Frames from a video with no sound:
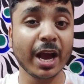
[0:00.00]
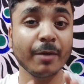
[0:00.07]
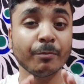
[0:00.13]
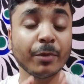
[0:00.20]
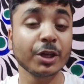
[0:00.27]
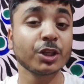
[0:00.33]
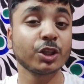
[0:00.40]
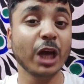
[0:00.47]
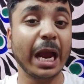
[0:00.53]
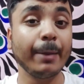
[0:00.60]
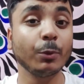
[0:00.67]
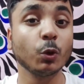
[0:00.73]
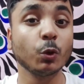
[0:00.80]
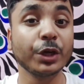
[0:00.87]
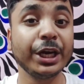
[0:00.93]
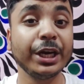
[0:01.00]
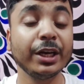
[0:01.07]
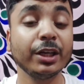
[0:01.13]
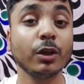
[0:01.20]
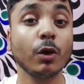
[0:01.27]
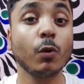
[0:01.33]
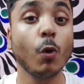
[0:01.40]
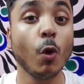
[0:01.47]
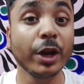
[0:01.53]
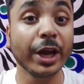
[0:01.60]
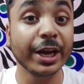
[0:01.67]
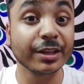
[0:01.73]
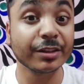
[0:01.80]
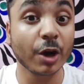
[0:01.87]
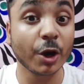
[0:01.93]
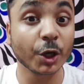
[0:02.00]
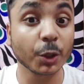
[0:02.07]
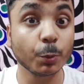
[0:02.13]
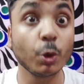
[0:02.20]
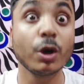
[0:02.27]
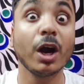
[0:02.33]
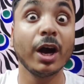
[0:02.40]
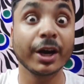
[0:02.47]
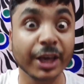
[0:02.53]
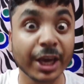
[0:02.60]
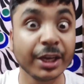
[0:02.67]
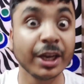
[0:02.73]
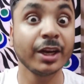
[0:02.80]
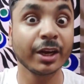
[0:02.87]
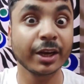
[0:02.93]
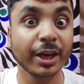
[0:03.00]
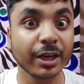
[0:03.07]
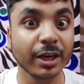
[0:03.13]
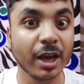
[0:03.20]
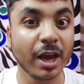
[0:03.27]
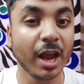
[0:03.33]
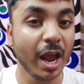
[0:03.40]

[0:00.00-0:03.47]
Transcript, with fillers: much time to read the whole NCERT book again and again,